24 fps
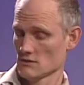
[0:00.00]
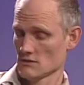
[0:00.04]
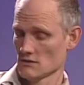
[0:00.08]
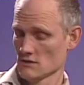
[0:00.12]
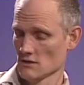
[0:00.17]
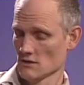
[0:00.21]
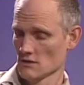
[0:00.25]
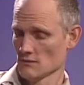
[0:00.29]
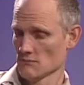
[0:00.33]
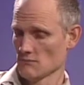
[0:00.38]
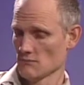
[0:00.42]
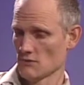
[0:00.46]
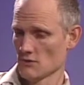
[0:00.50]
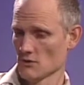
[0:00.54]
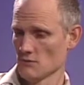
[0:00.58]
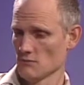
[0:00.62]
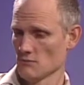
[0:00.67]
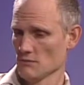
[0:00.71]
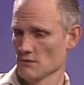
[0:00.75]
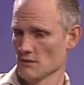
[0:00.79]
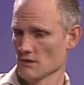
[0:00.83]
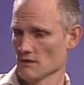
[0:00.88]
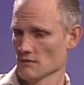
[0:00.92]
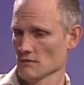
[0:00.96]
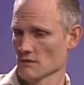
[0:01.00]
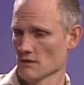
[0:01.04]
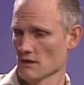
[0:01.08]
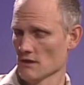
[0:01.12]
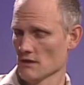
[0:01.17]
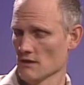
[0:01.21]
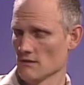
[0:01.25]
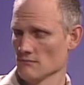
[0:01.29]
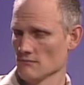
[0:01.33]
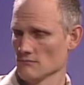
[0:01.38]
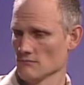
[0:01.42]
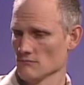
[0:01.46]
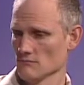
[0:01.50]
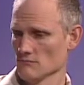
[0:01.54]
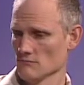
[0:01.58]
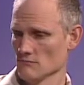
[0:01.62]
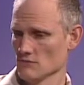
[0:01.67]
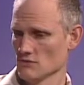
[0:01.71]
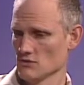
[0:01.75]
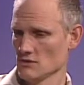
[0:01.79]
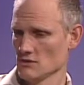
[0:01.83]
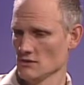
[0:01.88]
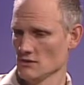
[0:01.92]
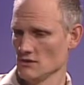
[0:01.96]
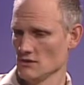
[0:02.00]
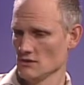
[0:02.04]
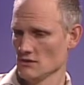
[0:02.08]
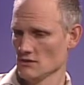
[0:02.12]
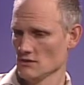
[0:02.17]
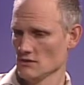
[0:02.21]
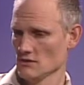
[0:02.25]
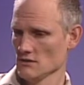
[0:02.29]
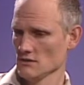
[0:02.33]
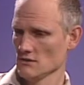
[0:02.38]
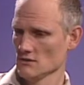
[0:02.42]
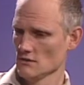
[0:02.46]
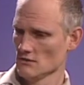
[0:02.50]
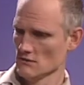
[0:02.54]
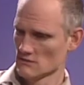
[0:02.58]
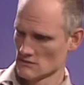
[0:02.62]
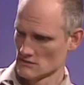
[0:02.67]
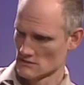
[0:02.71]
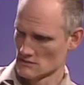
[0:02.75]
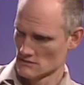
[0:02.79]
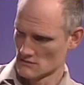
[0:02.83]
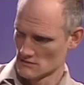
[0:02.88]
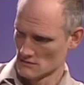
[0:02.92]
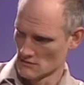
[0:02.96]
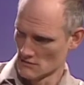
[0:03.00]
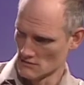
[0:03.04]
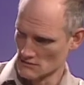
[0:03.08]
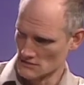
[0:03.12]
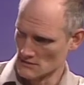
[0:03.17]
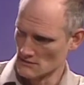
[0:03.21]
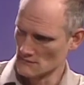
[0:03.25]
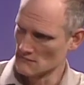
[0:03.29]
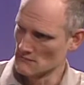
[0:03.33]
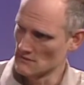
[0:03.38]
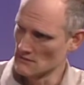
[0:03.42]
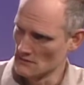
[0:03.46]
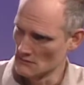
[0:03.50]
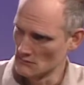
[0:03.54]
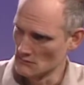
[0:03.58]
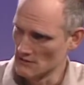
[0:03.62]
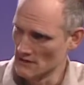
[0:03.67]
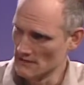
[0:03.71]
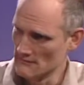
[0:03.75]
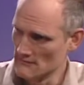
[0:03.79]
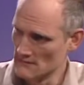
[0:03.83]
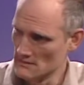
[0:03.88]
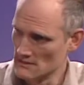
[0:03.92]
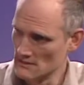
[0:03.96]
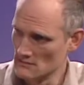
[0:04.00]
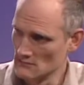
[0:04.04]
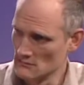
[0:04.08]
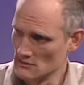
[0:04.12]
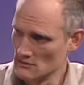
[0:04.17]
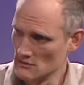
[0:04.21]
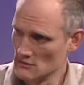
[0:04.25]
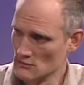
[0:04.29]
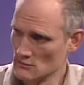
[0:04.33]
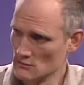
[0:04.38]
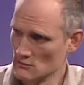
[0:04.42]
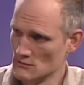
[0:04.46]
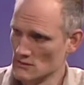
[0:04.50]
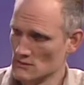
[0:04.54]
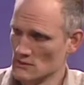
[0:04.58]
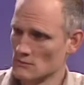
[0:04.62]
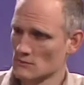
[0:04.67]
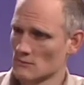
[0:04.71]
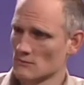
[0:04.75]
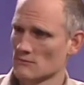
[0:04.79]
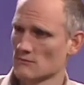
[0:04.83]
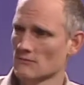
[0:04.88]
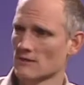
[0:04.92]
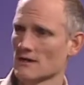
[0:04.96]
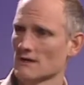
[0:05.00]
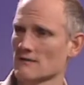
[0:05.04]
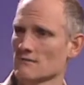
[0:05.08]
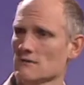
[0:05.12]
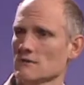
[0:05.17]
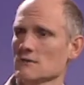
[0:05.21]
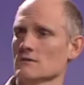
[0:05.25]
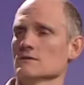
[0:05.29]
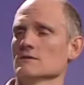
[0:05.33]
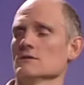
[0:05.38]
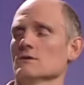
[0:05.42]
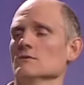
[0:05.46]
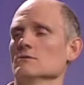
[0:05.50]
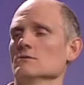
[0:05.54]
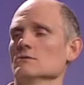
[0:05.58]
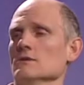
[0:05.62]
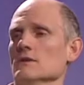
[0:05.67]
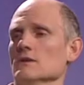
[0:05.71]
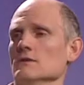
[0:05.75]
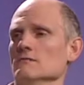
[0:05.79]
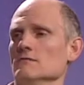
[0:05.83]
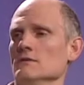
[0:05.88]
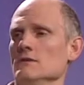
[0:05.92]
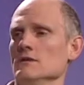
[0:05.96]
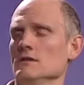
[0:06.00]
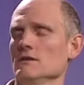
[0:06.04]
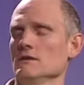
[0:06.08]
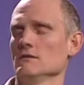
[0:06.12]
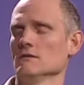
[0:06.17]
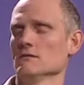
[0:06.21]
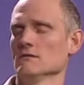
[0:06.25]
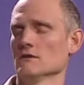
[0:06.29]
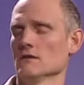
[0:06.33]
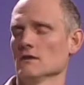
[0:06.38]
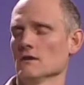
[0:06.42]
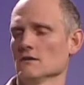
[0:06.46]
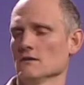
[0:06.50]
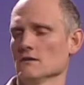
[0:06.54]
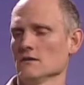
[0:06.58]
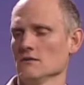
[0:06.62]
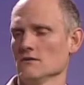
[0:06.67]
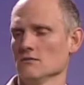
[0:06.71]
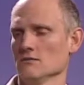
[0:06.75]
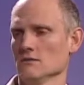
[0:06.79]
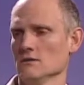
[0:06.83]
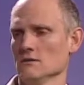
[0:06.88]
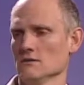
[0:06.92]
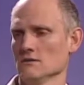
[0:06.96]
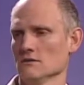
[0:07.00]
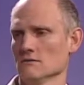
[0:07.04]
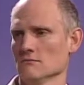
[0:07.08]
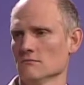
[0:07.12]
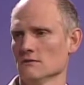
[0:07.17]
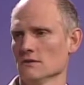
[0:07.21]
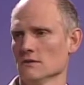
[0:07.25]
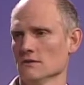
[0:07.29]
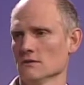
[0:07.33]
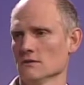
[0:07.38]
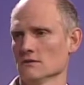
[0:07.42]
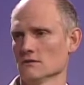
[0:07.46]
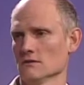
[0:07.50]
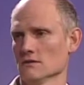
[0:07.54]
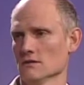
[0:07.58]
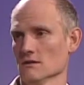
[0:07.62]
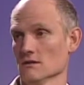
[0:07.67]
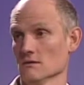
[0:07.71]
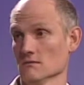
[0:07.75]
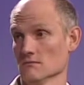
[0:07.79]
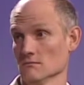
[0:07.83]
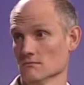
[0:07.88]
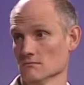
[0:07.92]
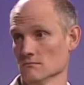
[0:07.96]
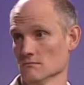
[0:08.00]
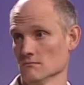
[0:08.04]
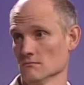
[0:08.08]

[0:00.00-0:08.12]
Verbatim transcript: Yeah, it's not appropriate. She, you know, it's not something that we ever did with you when you were 5 years old. I think you need to reconsider.